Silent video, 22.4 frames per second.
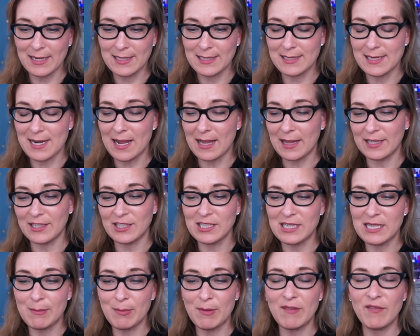It's not like
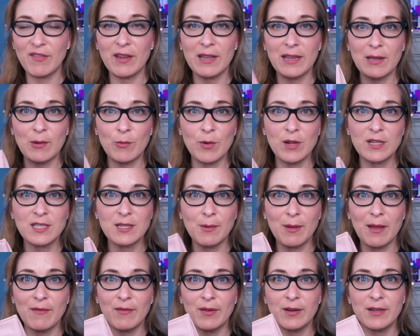cheapy feeling
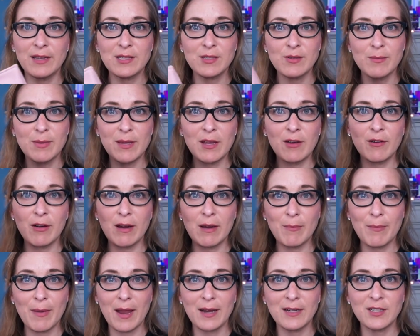whatsoever. This would be a
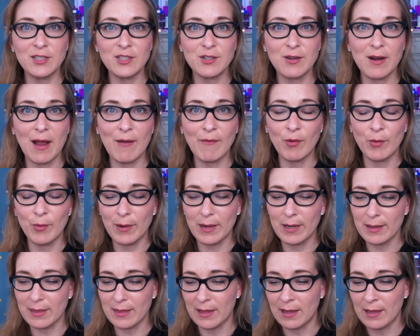great bag to travel
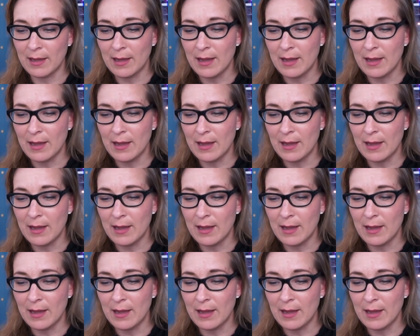with.